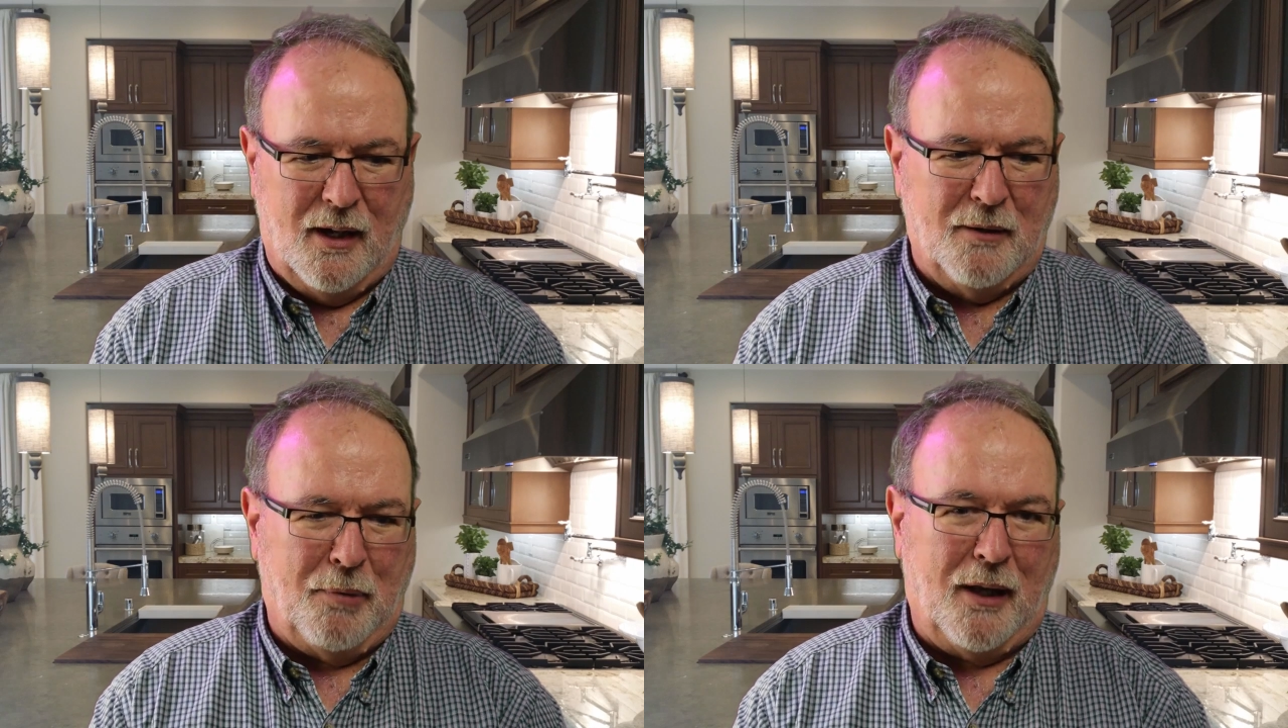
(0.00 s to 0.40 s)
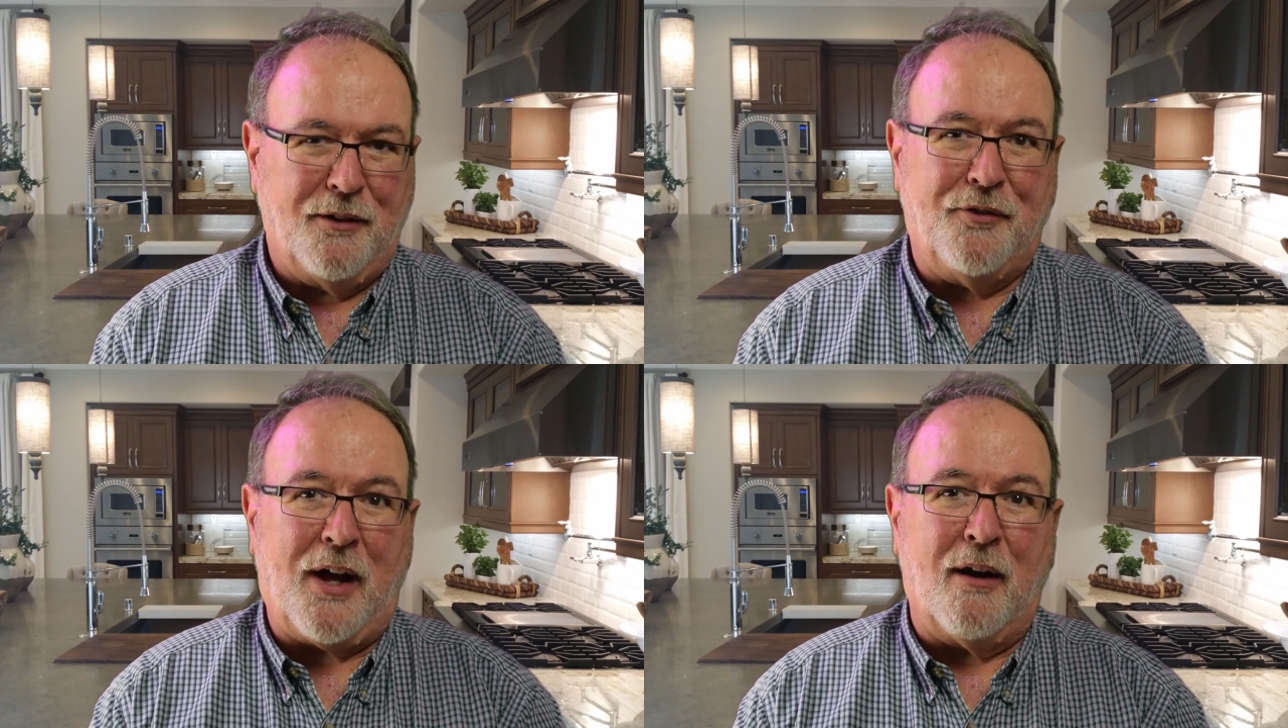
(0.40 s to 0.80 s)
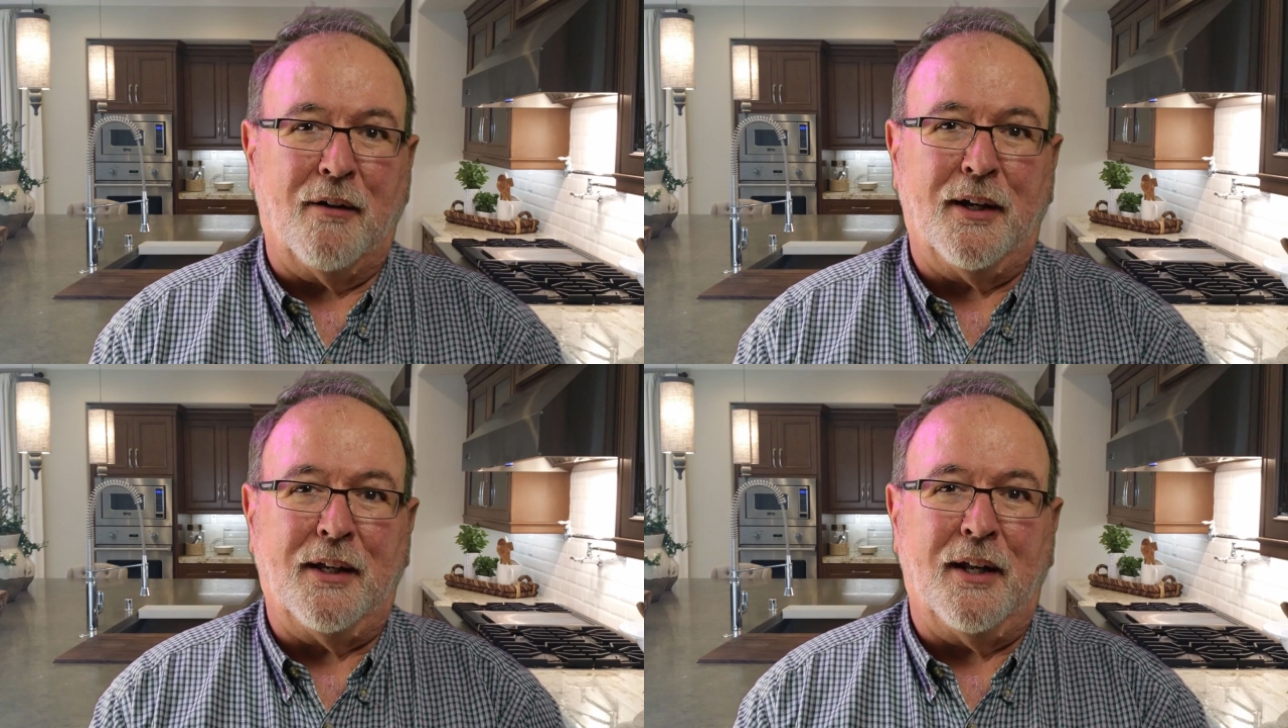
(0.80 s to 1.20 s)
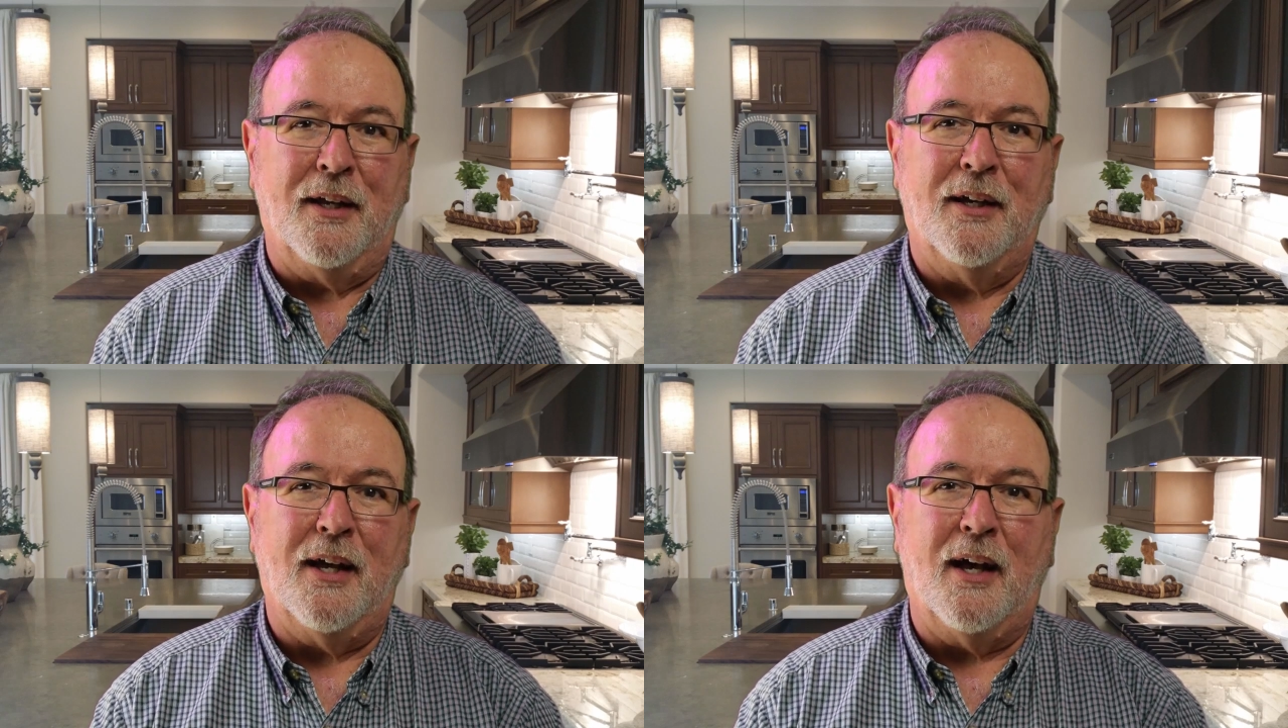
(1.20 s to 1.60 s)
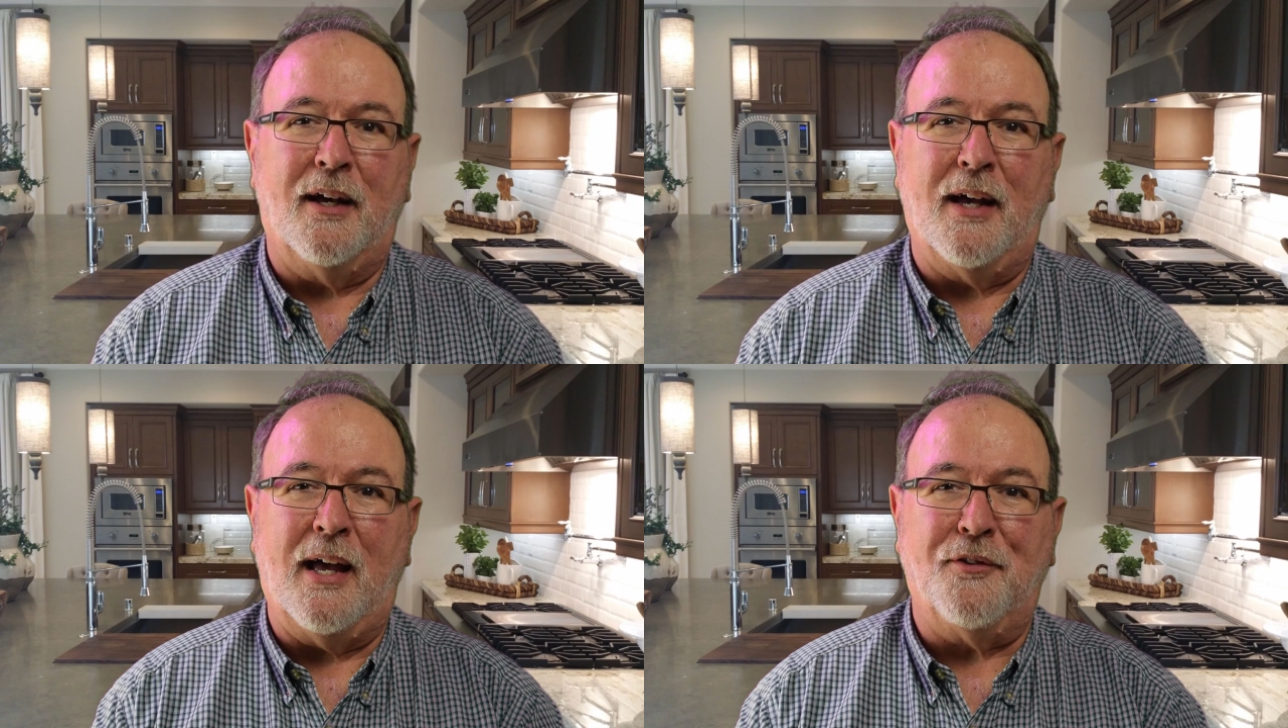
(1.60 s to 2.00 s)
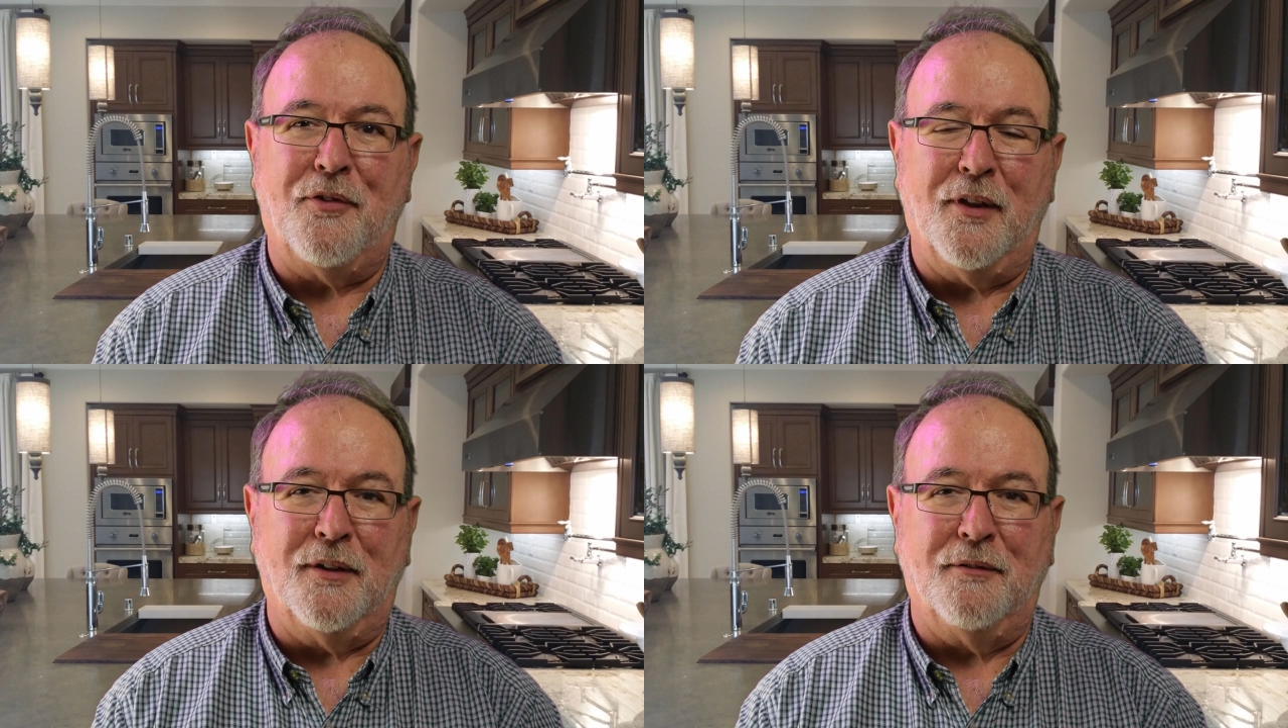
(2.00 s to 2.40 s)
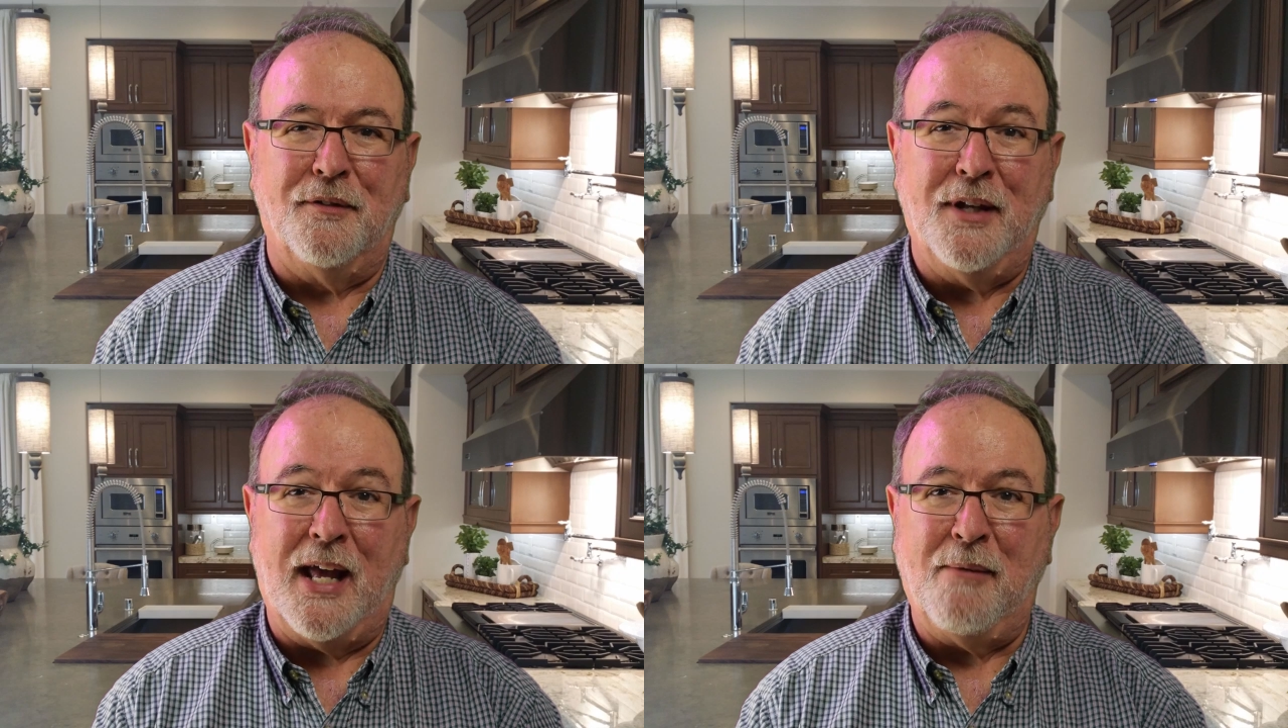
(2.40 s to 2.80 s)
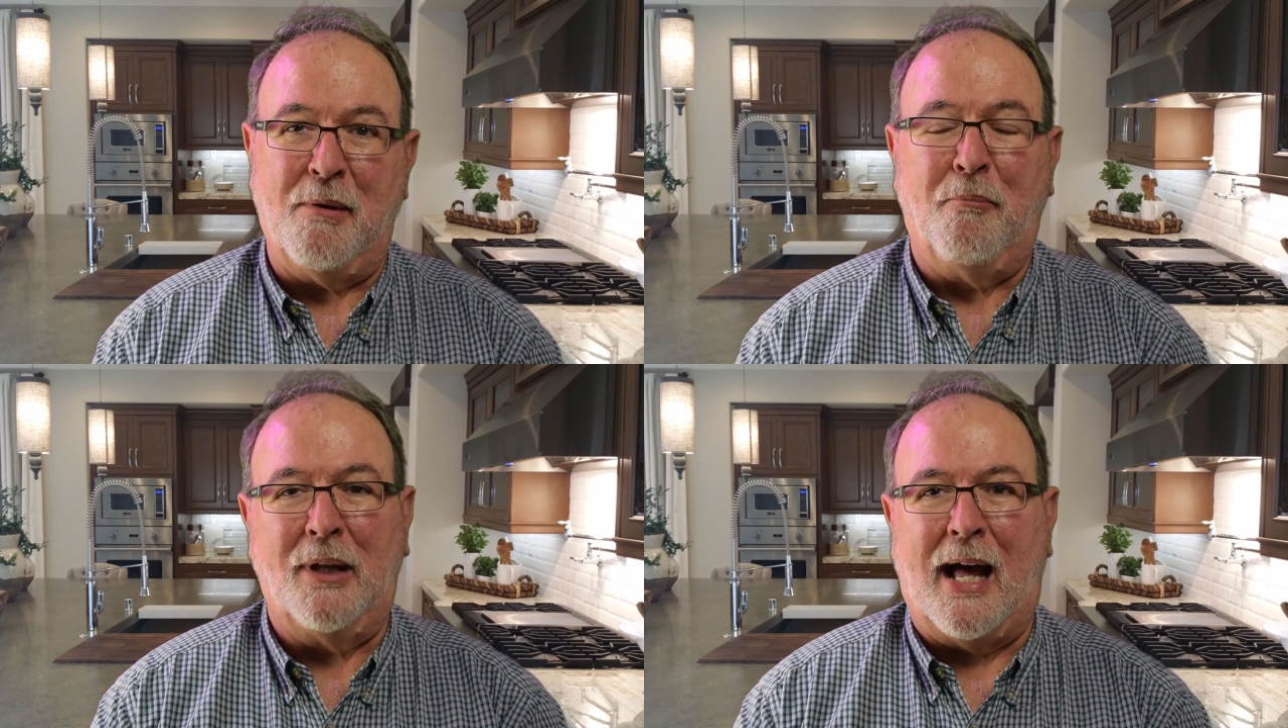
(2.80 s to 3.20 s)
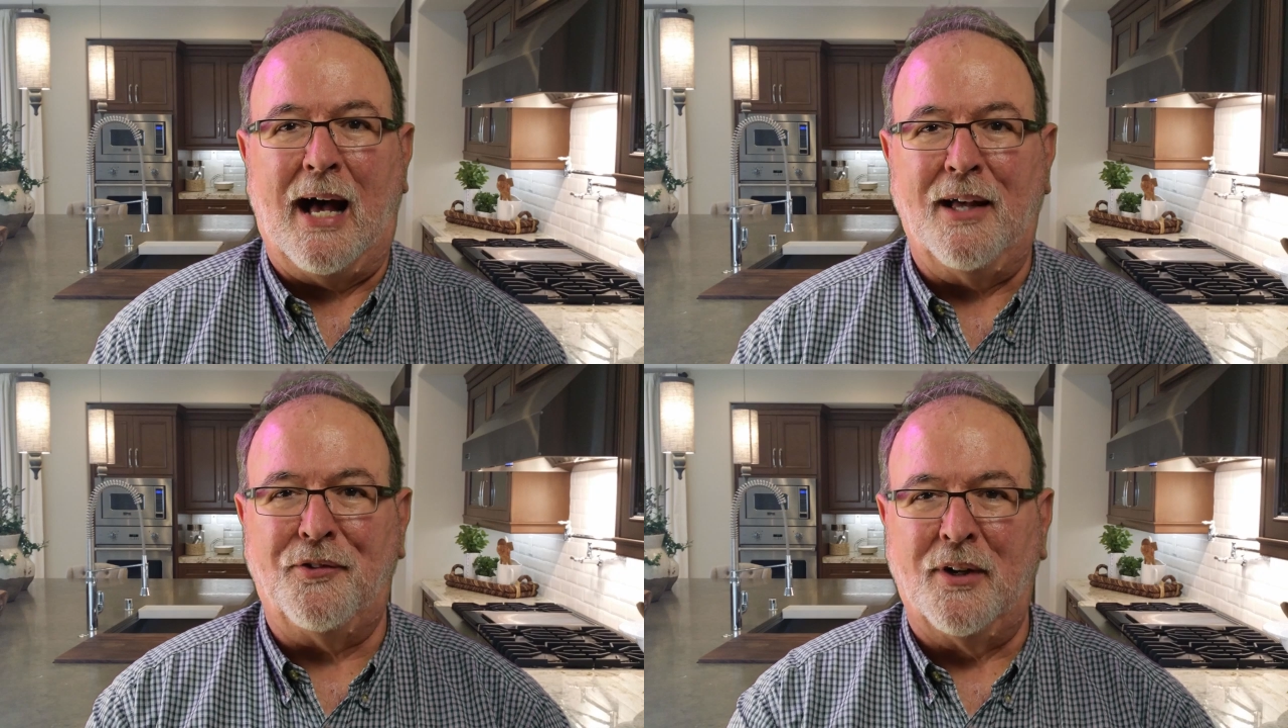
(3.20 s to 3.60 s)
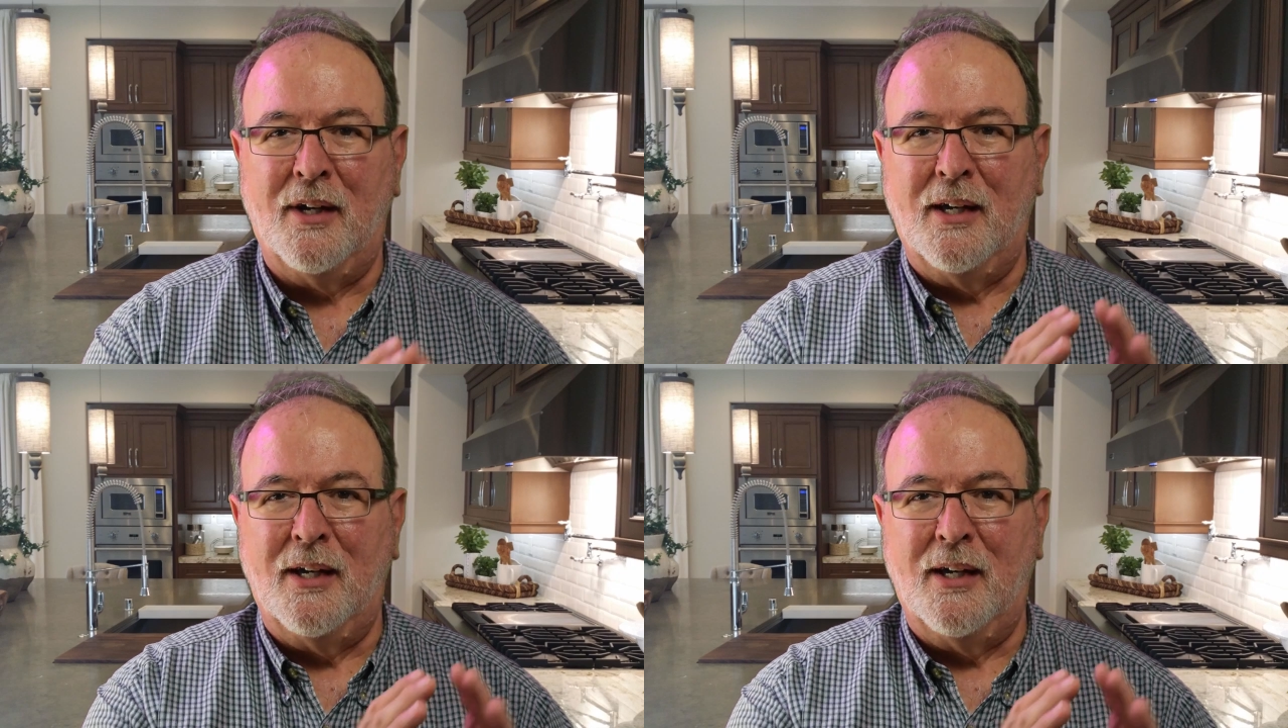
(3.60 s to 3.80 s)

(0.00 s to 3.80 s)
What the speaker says: Polystyrene, as the name implies,